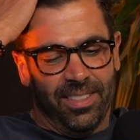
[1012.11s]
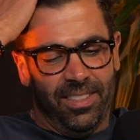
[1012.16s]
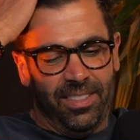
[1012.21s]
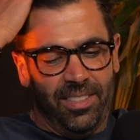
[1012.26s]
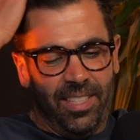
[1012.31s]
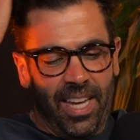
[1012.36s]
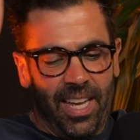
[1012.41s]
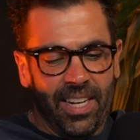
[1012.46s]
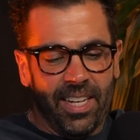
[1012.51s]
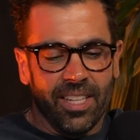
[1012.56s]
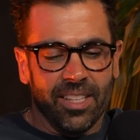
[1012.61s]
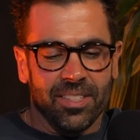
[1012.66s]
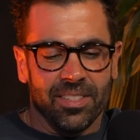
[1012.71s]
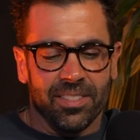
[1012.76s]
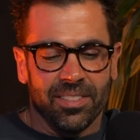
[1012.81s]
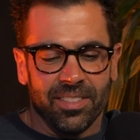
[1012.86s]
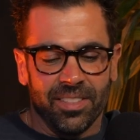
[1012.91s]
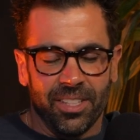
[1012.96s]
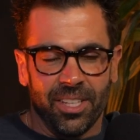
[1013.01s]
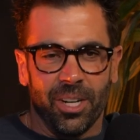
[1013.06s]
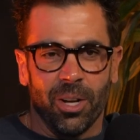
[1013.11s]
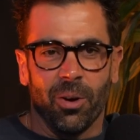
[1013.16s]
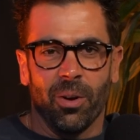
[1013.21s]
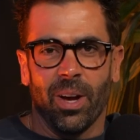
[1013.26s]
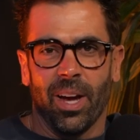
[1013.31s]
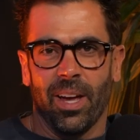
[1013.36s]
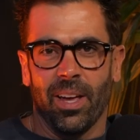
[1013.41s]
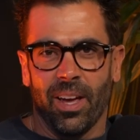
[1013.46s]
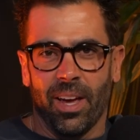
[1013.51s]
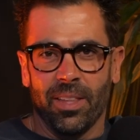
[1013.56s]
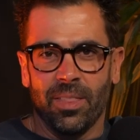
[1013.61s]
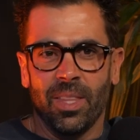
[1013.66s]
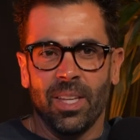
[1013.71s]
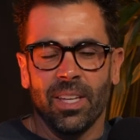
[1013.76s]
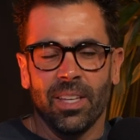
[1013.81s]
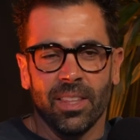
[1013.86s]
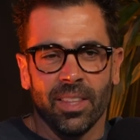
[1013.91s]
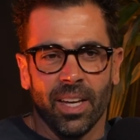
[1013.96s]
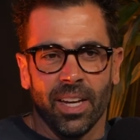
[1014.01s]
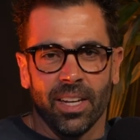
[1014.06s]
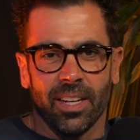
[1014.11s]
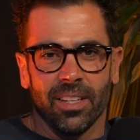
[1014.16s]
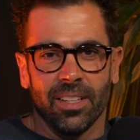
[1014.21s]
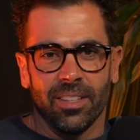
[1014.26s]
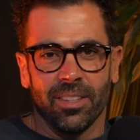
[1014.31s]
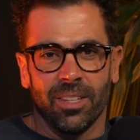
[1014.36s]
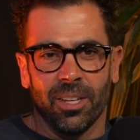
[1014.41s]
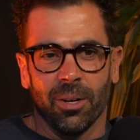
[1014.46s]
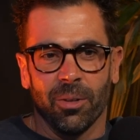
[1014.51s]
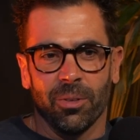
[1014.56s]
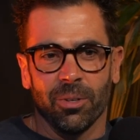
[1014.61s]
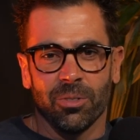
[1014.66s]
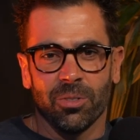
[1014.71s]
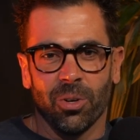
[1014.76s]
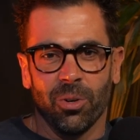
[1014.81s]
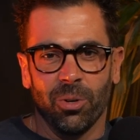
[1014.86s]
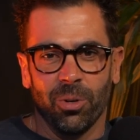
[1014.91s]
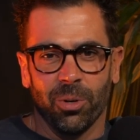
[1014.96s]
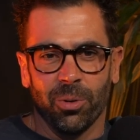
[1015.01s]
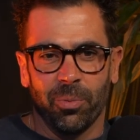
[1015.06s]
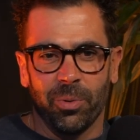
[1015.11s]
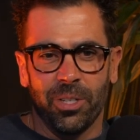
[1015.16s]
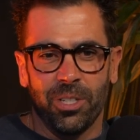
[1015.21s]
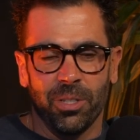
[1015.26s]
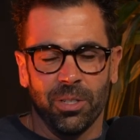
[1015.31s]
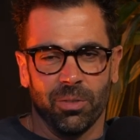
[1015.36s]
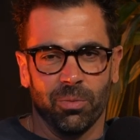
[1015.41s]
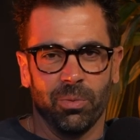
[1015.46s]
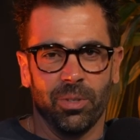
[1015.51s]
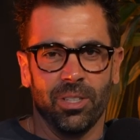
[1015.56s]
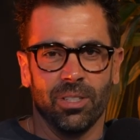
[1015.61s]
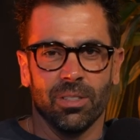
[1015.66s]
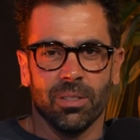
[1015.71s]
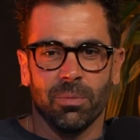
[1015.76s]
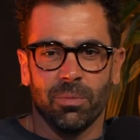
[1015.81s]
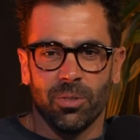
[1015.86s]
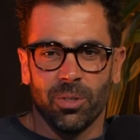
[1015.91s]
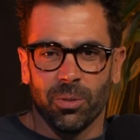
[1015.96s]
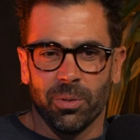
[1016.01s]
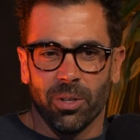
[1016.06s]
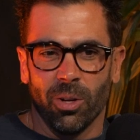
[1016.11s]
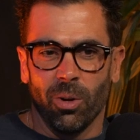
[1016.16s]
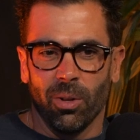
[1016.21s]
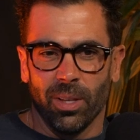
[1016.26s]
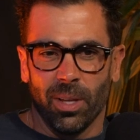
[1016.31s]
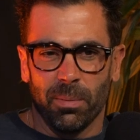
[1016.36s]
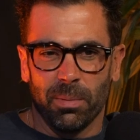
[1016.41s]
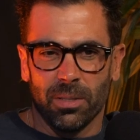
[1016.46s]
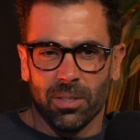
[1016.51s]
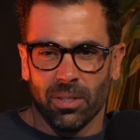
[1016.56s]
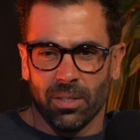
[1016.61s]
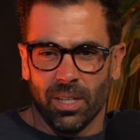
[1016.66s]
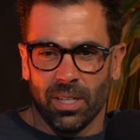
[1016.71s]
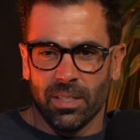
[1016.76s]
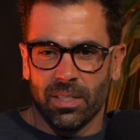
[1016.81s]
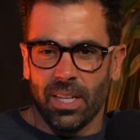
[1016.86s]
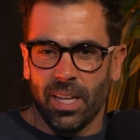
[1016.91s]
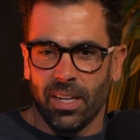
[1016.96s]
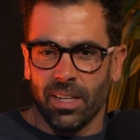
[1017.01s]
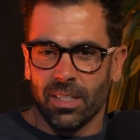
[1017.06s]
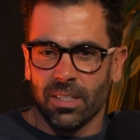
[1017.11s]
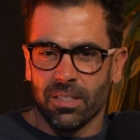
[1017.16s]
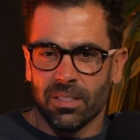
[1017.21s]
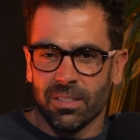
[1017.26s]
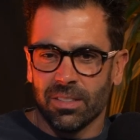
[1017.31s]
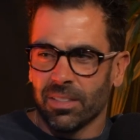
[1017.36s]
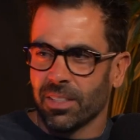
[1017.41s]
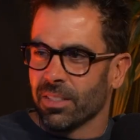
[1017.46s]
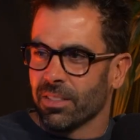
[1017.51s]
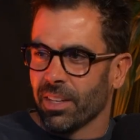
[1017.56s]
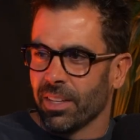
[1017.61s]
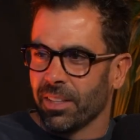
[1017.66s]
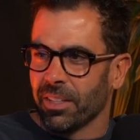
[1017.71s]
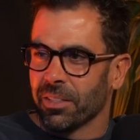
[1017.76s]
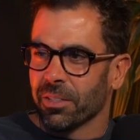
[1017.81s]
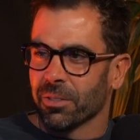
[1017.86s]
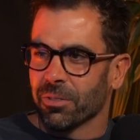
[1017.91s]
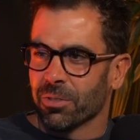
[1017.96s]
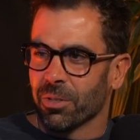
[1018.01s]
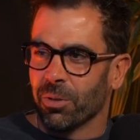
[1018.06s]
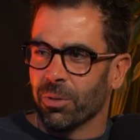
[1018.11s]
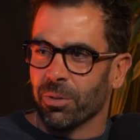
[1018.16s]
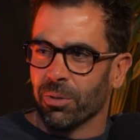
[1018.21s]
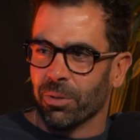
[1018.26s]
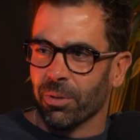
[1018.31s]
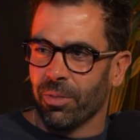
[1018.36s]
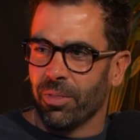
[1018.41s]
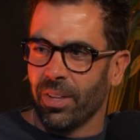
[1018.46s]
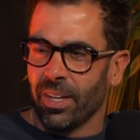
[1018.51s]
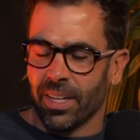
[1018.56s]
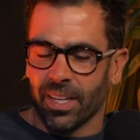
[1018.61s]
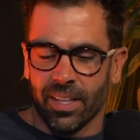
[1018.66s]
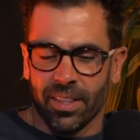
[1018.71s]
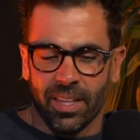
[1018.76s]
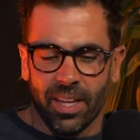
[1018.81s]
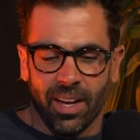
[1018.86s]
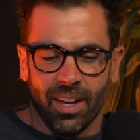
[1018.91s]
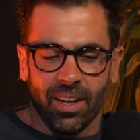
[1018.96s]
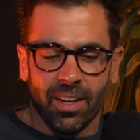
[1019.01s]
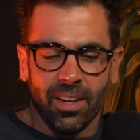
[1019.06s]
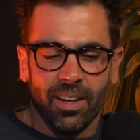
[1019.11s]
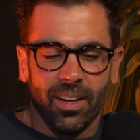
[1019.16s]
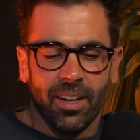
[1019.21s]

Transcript: tenants, I think that, there's we should do a whole episode on tenants because I think there's a whole thing on that.